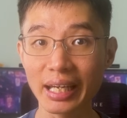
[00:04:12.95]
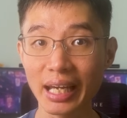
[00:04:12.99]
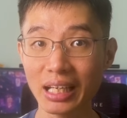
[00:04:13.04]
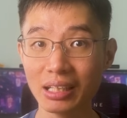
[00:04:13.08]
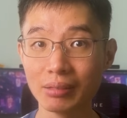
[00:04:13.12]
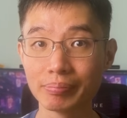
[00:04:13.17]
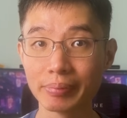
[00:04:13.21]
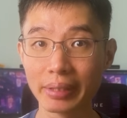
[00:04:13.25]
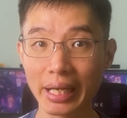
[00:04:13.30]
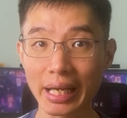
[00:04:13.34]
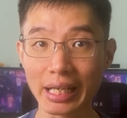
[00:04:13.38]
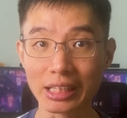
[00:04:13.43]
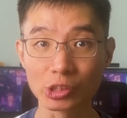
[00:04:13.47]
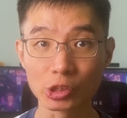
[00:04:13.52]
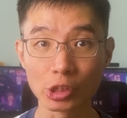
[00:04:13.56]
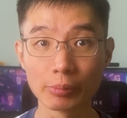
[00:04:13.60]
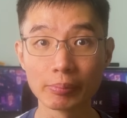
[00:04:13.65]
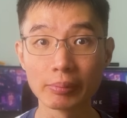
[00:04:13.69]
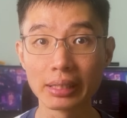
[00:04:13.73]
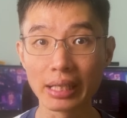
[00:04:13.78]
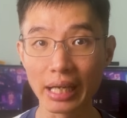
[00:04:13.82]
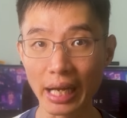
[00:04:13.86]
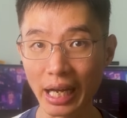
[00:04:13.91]
can be
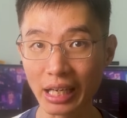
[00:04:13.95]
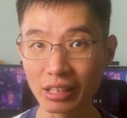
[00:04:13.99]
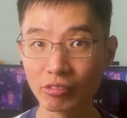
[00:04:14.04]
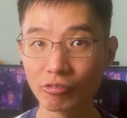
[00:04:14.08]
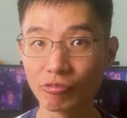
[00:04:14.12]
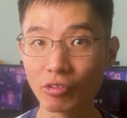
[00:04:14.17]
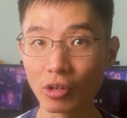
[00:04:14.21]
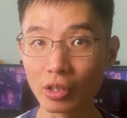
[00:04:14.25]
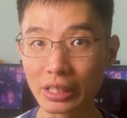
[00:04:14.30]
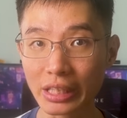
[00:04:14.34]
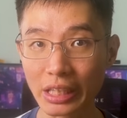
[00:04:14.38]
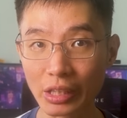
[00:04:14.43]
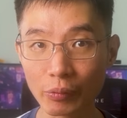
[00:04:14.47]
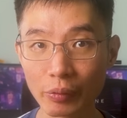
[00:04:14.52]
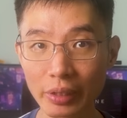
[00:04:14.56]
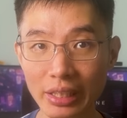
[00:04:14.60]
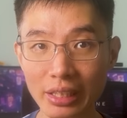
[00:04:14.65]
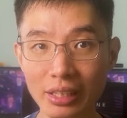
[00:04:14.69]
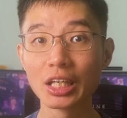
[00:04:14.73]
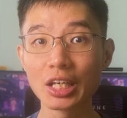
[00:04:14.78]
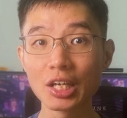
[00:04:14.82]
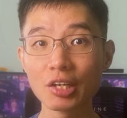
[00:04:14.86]
extremely unforgiving.